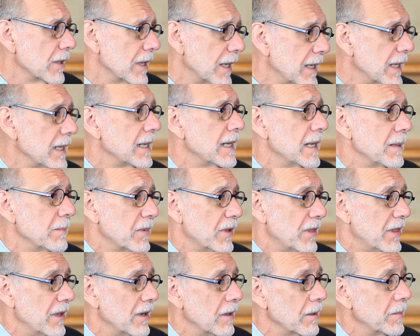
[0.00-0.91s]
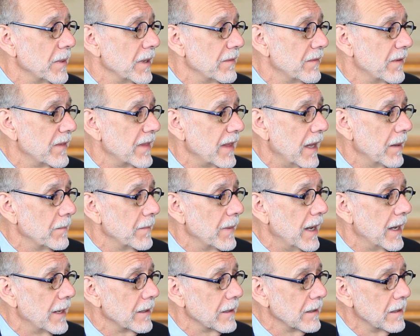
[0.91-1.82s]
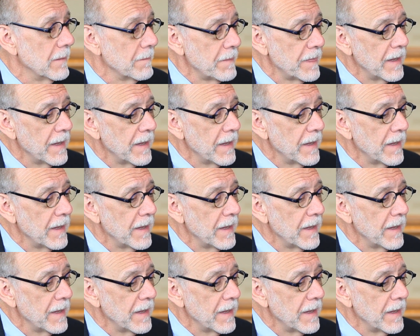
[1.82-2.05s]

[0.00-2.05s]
any chemotherapy for that matter.